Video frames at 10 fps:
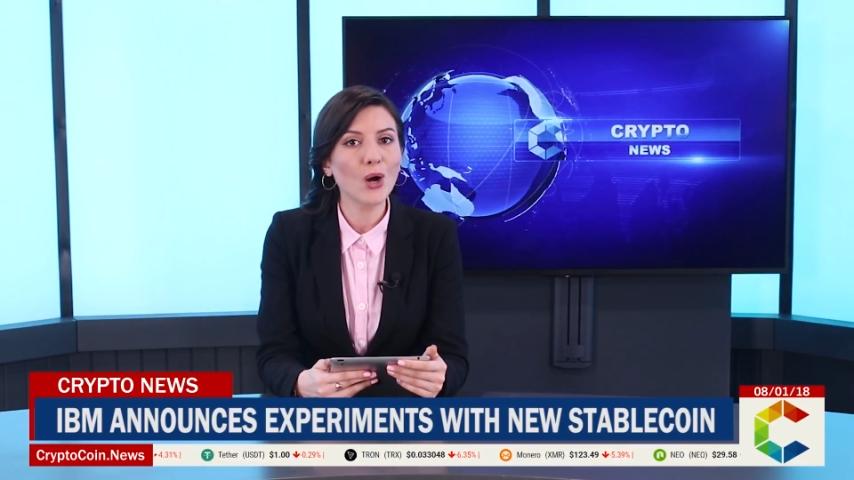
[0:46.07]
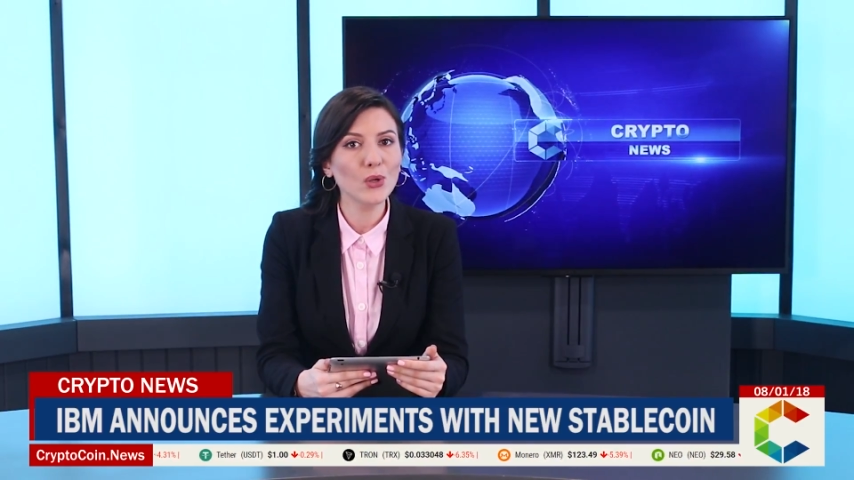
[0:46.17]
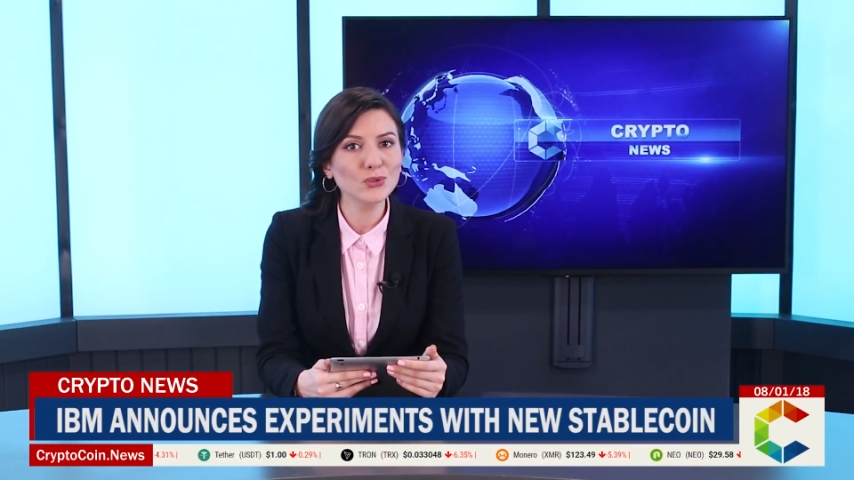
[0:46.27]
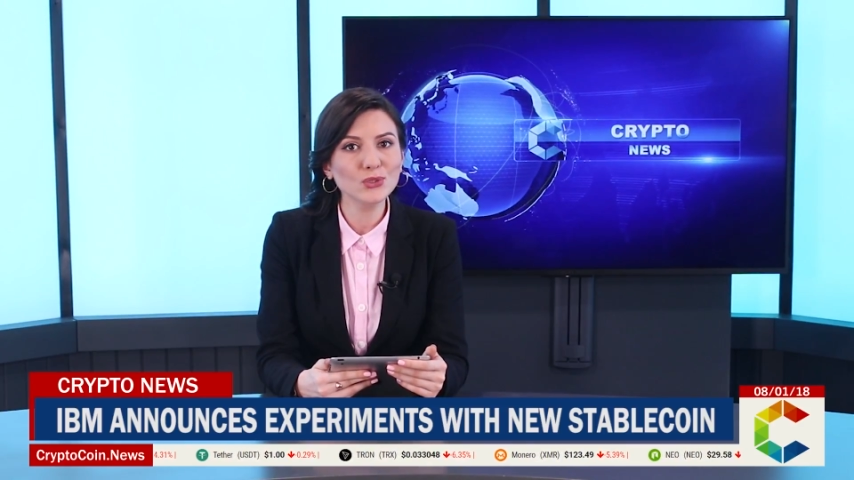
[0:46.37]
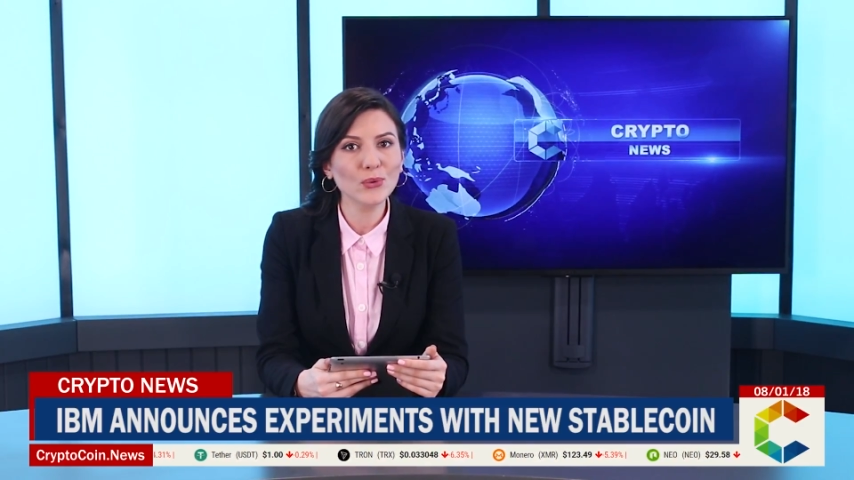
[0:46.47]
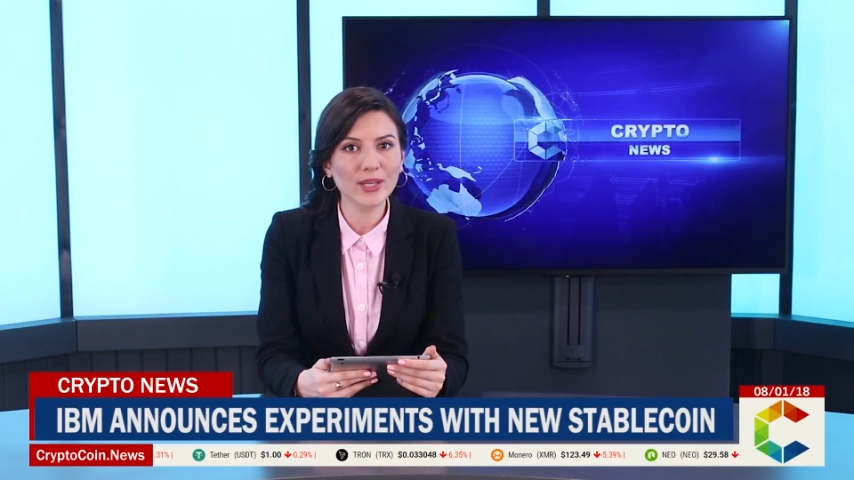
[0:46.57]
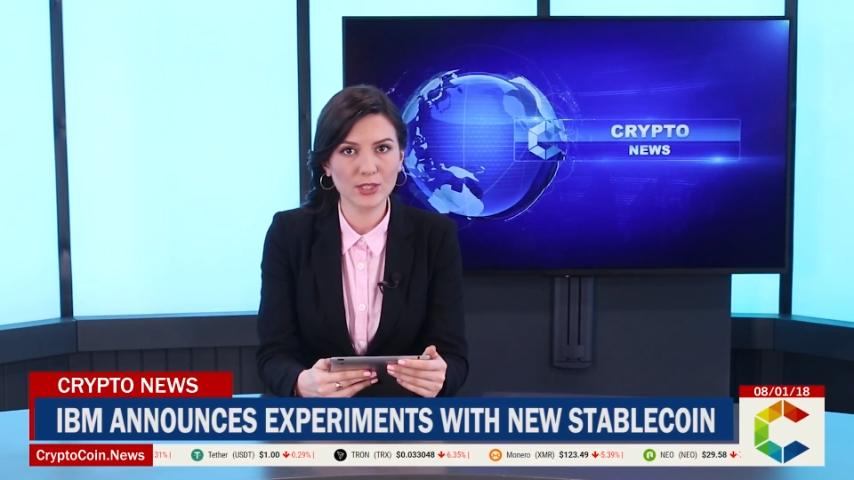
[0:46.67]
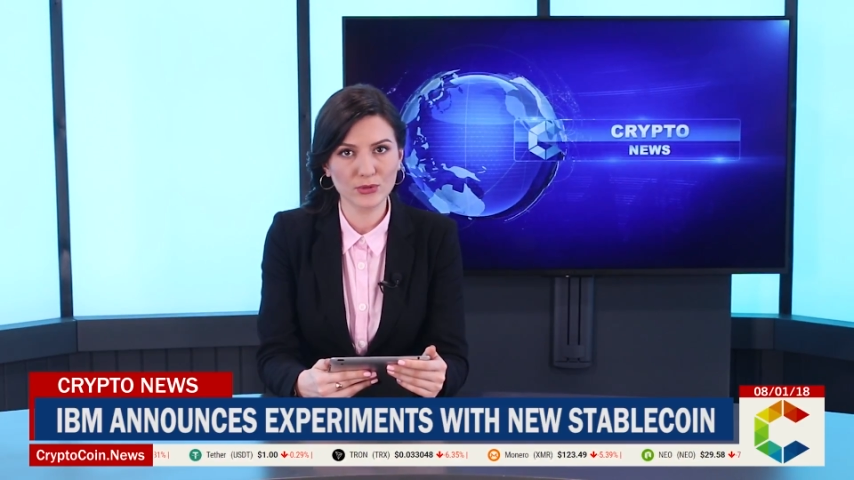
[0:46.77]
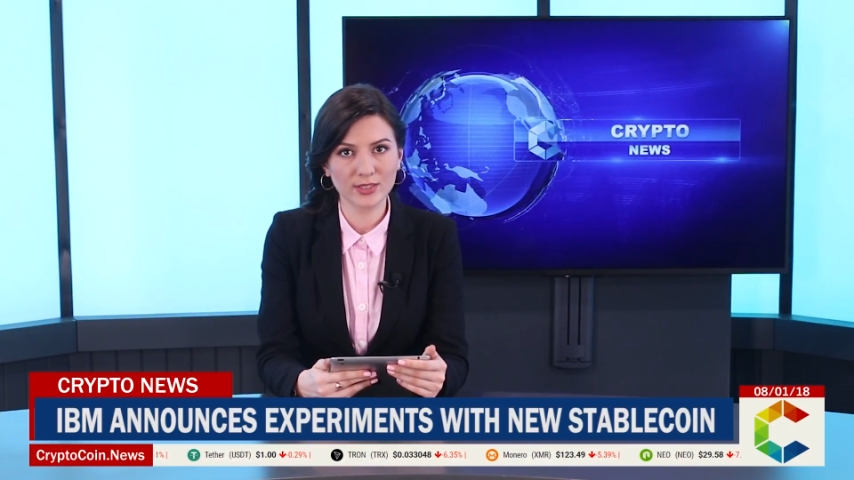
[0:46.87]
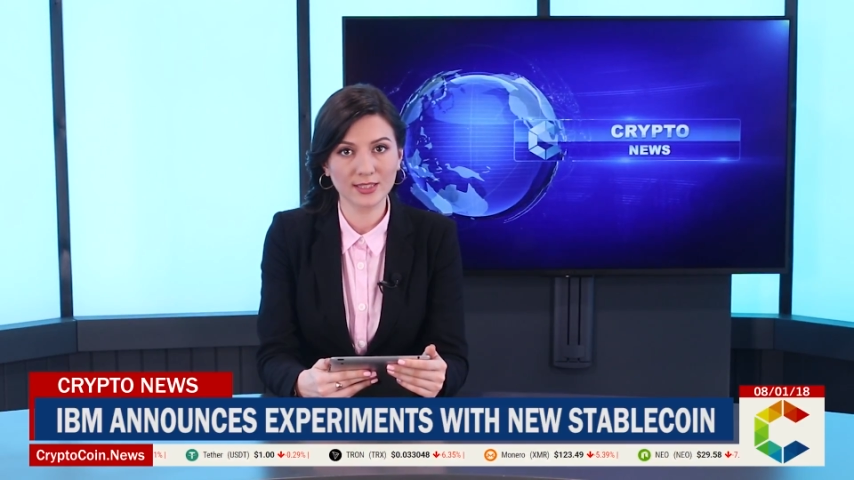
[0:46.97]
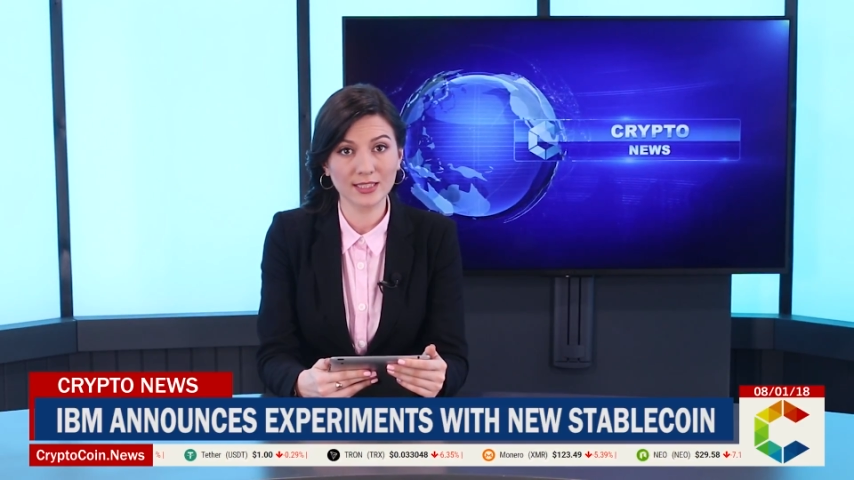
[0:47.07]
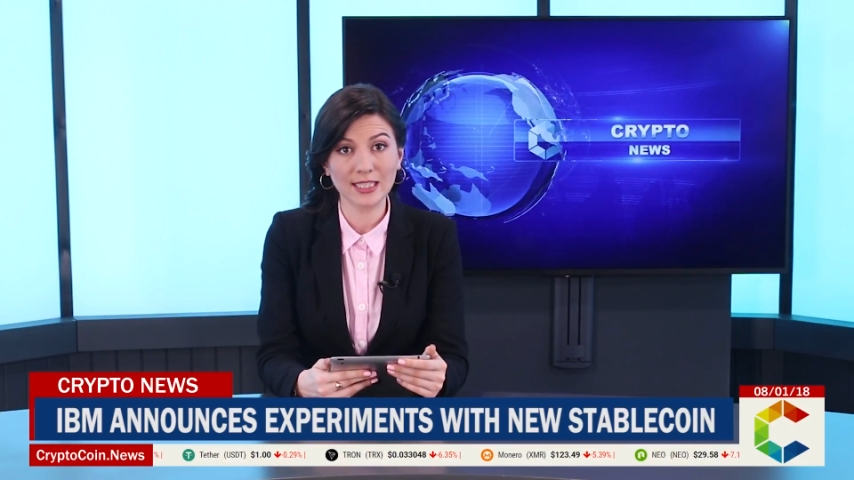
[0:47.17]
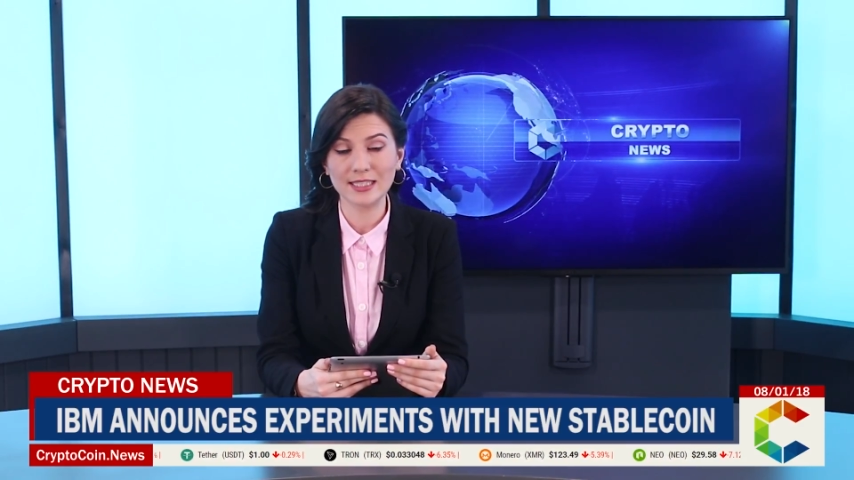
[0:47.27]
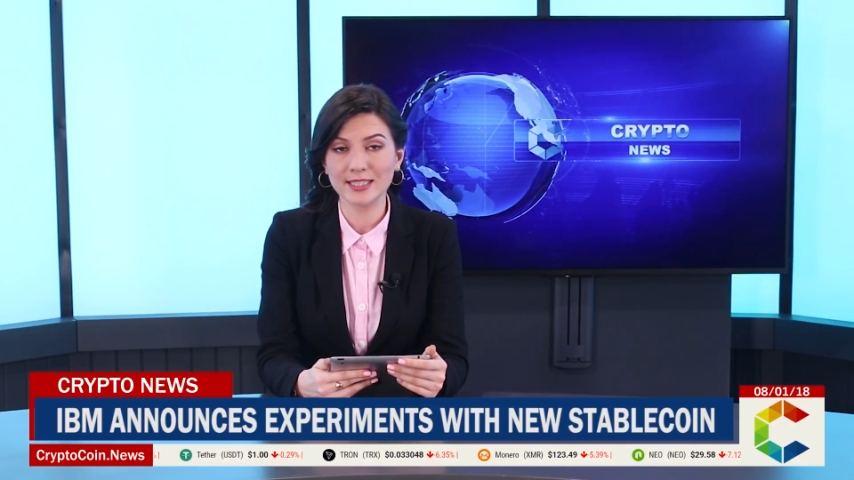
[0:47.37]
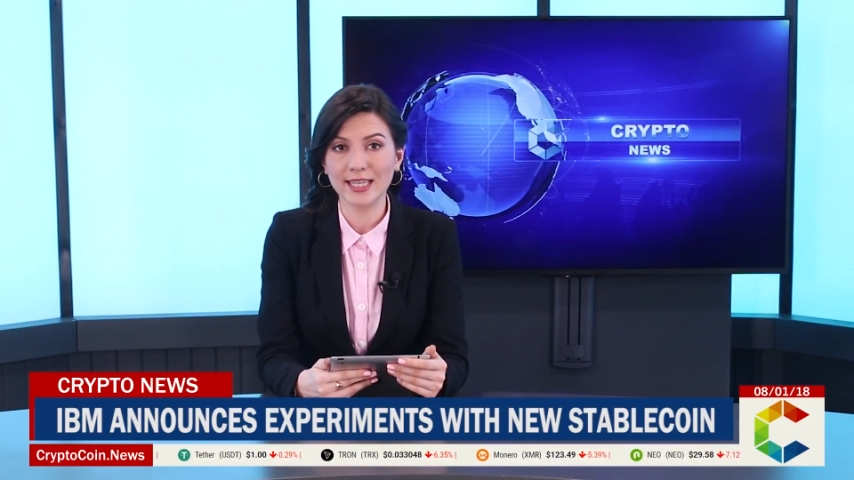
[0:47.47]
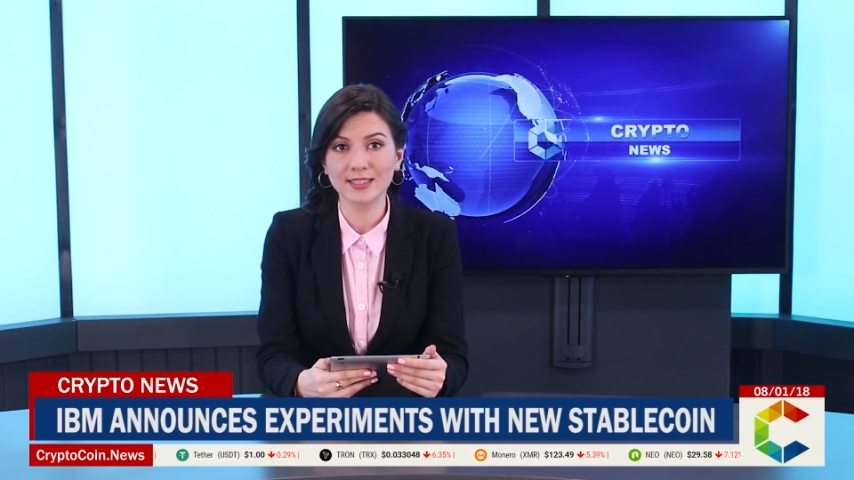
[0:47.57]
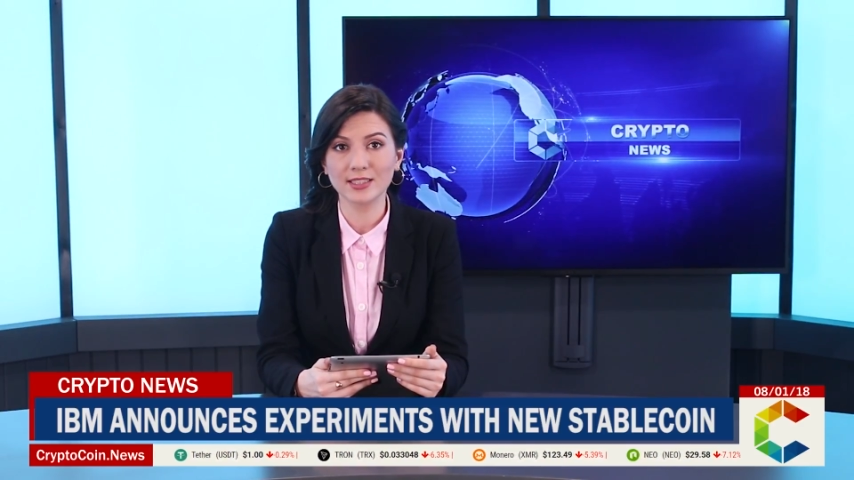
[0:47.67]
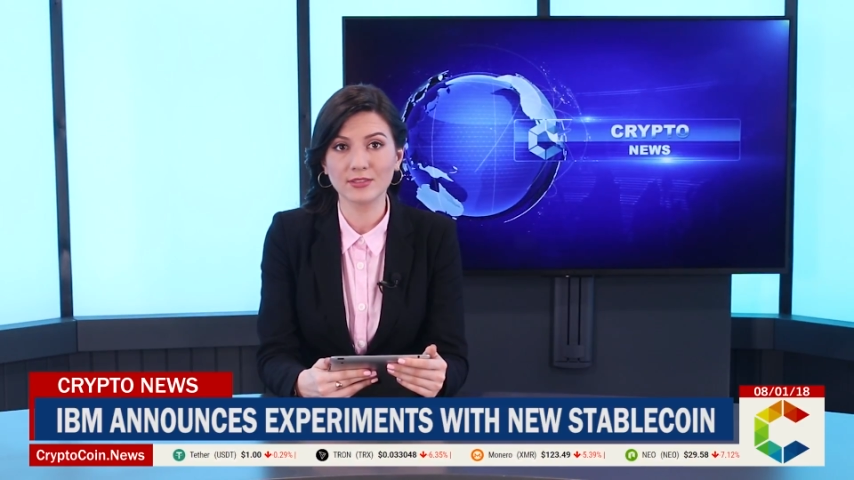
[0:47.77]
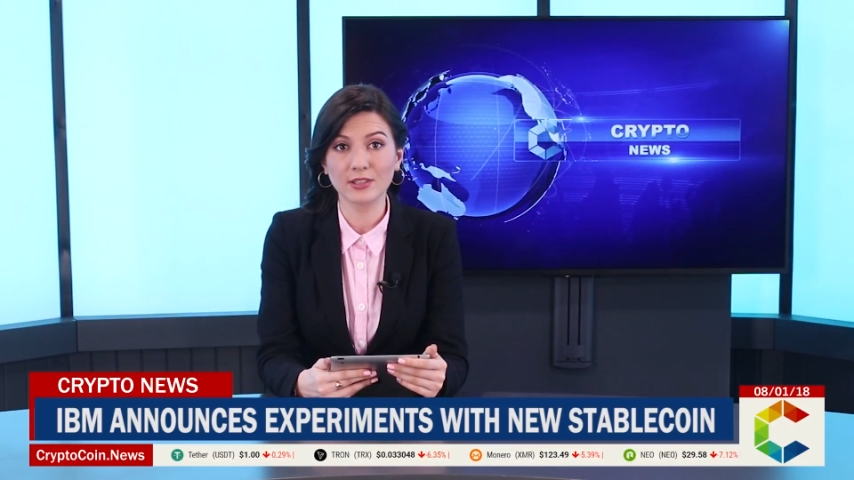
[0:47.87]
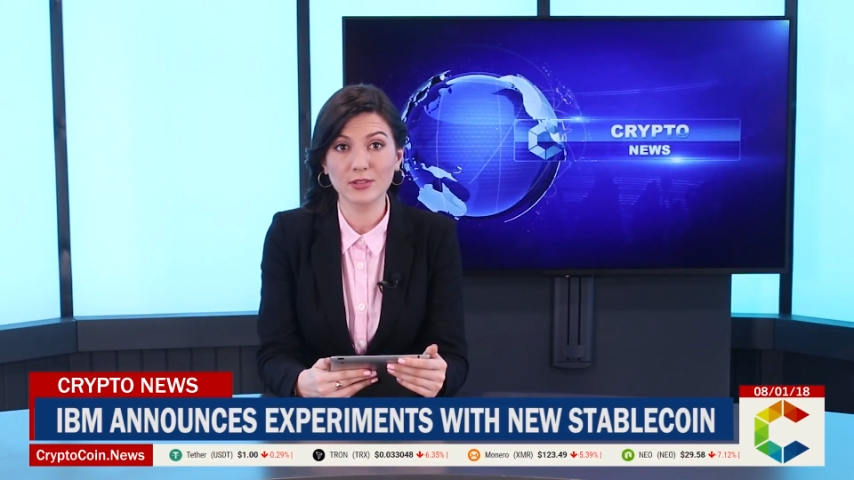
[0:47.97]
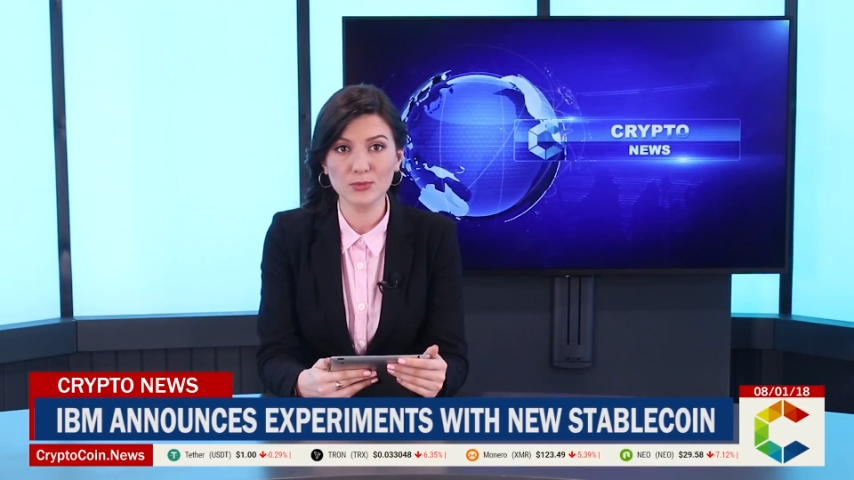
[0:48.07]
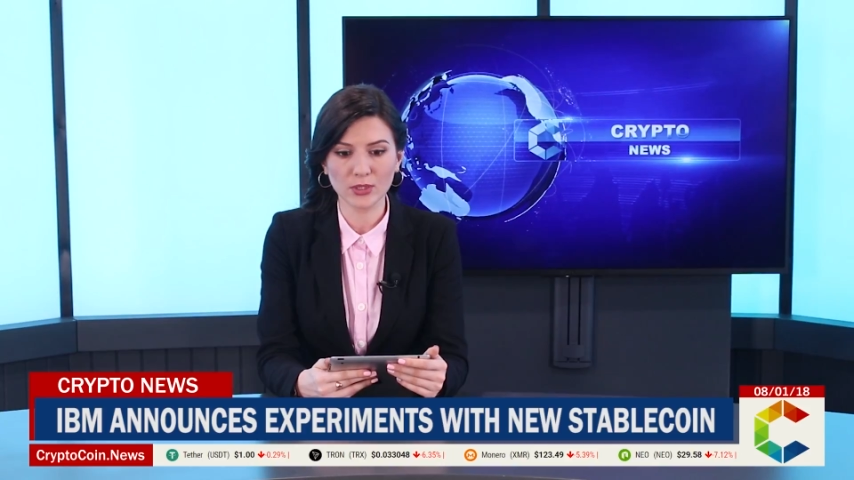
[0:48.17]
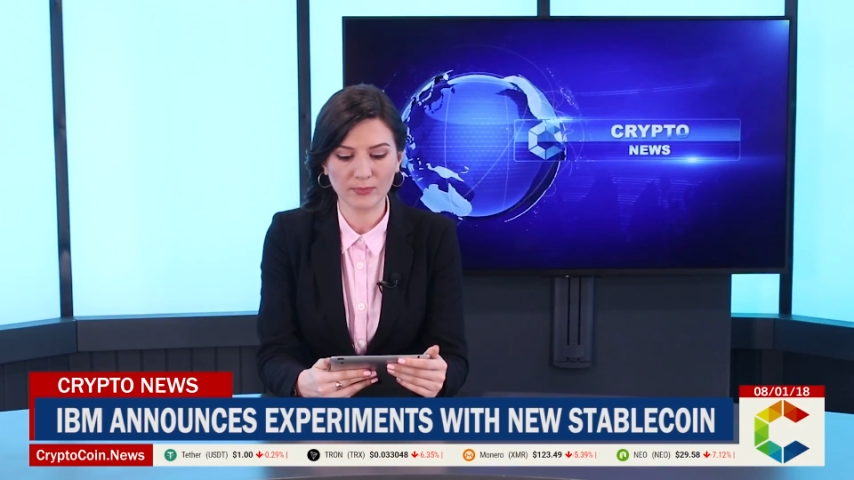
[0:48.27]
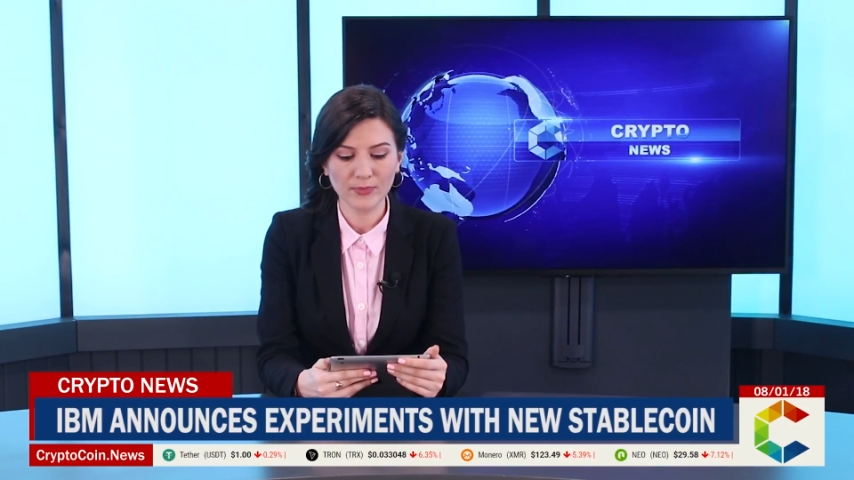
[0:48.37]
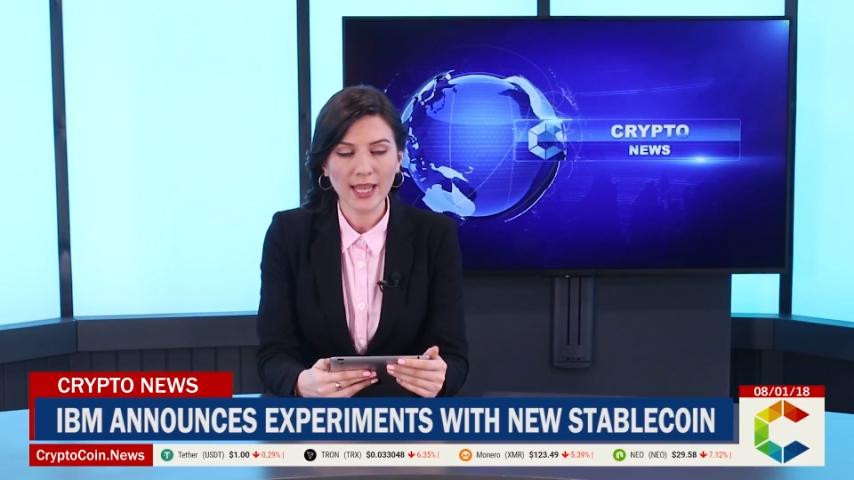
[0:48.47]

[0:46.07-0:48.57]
also interested in testing the crypto.